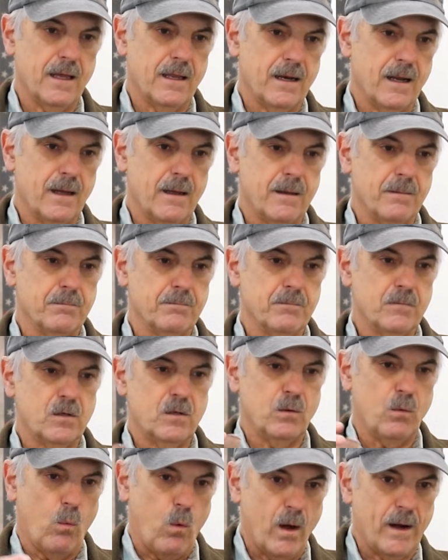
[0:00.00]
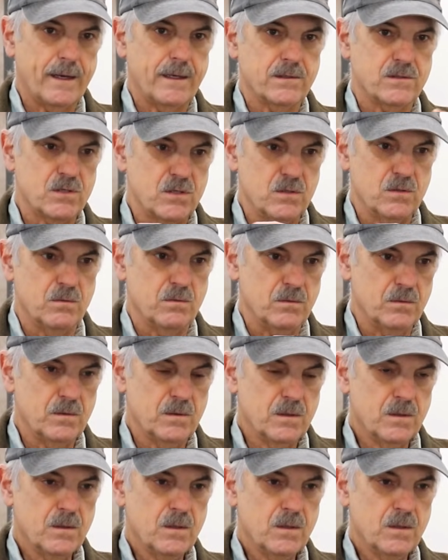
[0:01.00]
and I'm wanting to